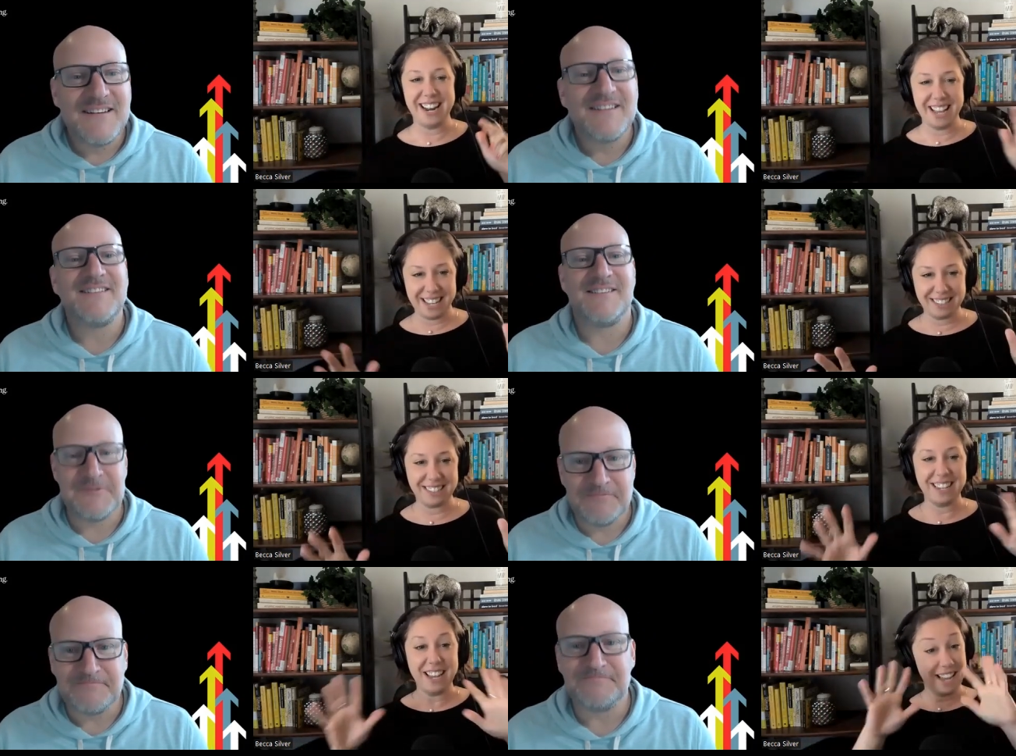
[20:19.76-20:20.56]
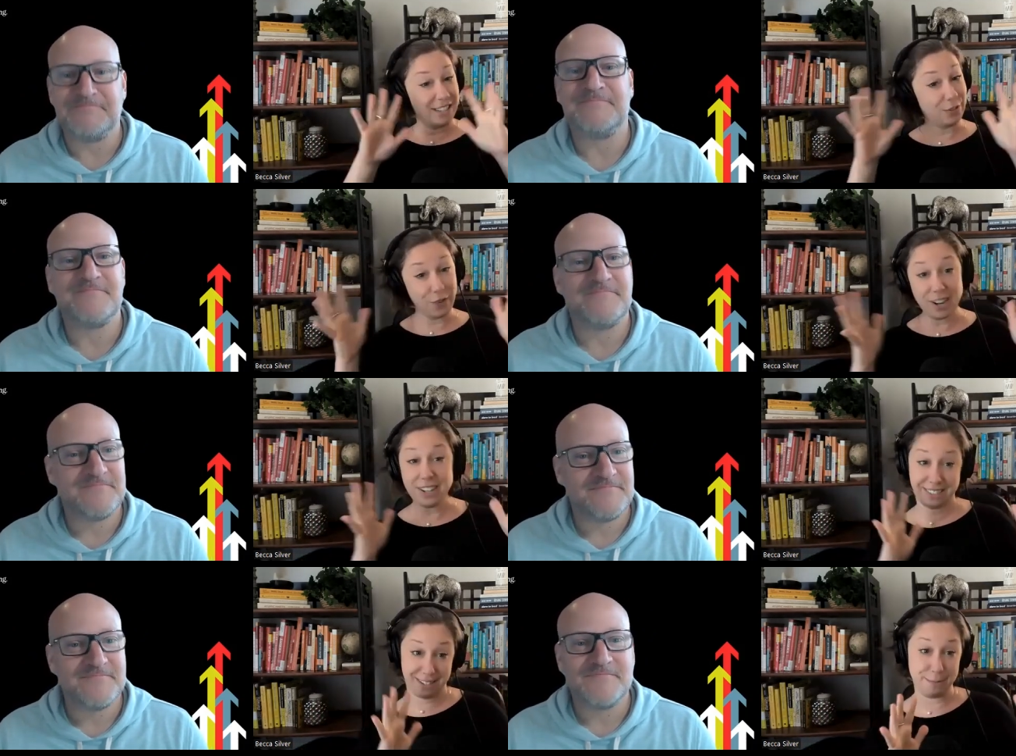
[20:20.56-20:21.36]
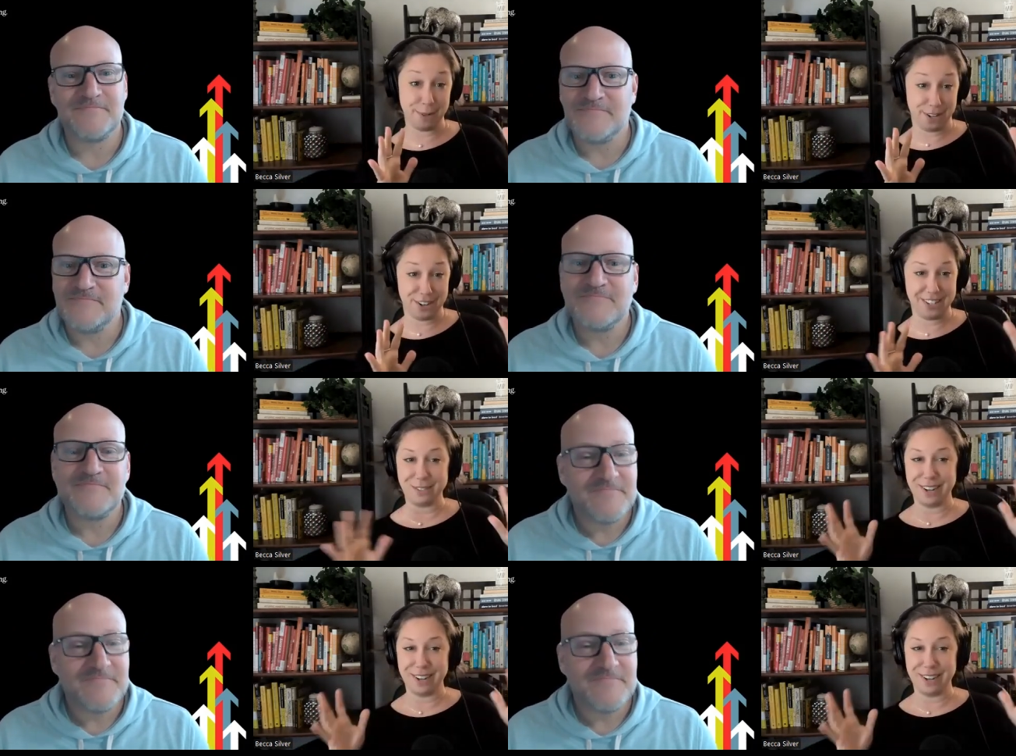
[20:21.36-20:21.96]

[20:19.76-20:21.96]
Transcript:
Speaker 1: And it's it's very similar.